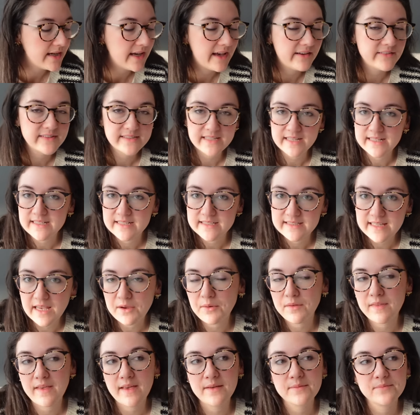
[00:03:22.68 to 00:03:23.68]
I decided to stick
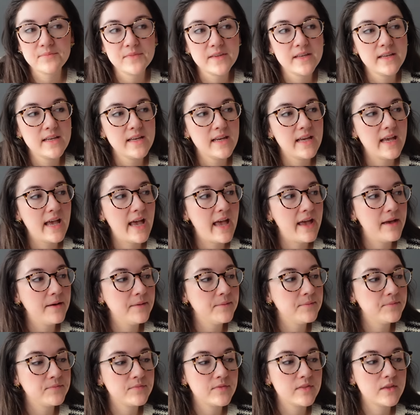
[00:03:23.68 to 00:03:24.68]
with it.
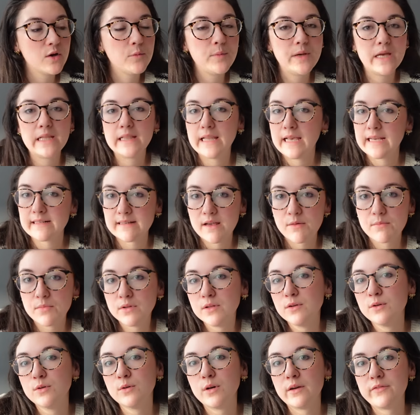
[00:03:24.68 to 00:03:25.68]
There'll be a link down
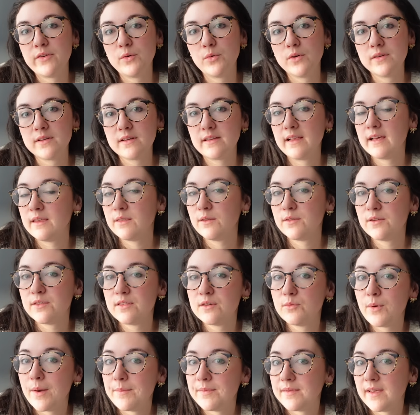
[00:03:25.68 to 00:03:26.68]
below if you want to click through to
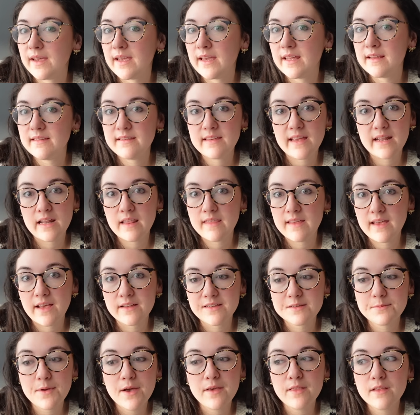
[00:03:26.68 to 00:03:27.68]
their website and see anything
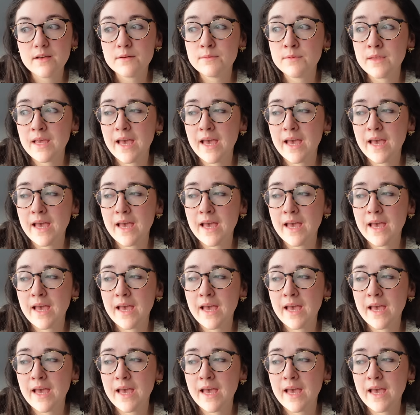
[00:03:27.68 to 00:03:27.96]
else about them.